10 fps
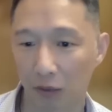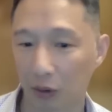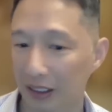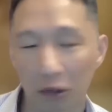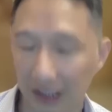We
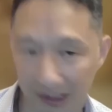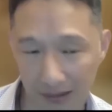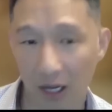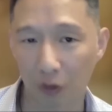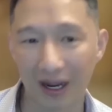know
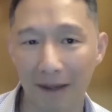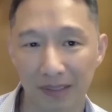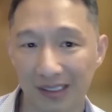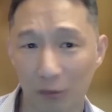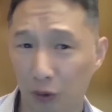this. We have
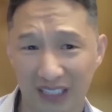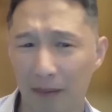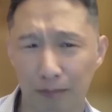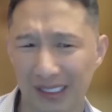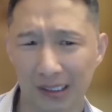business. We've
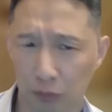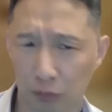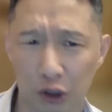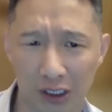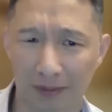done business with
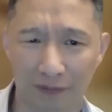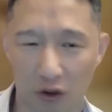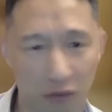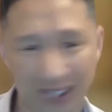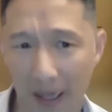Russians before.
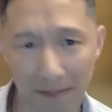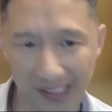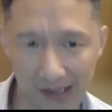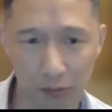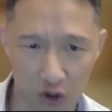We've done
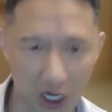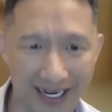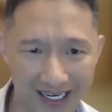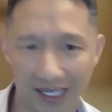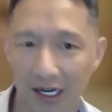business with China,